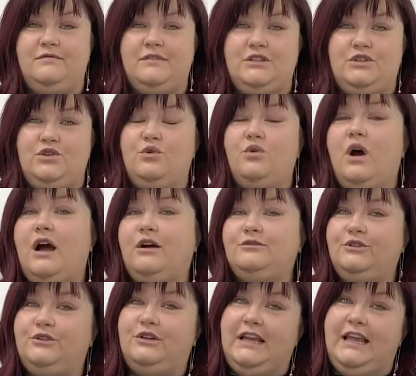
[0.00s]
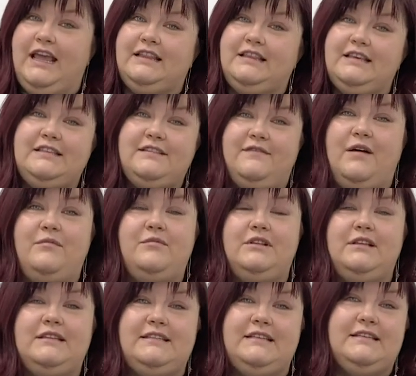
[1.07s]
with you how to create this
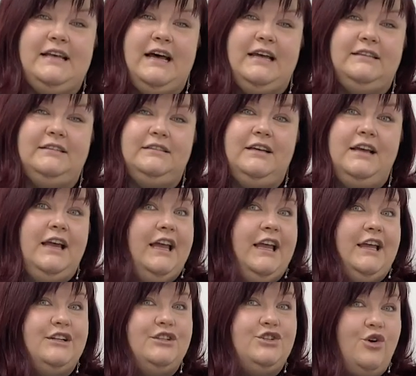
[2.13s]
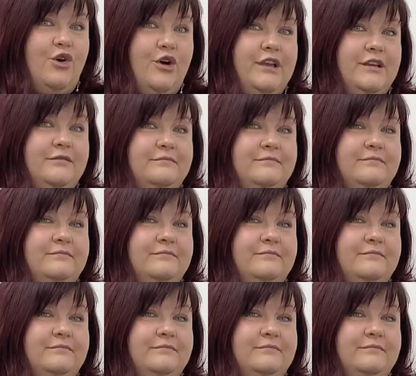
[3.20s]
fabulous design. Enjoy!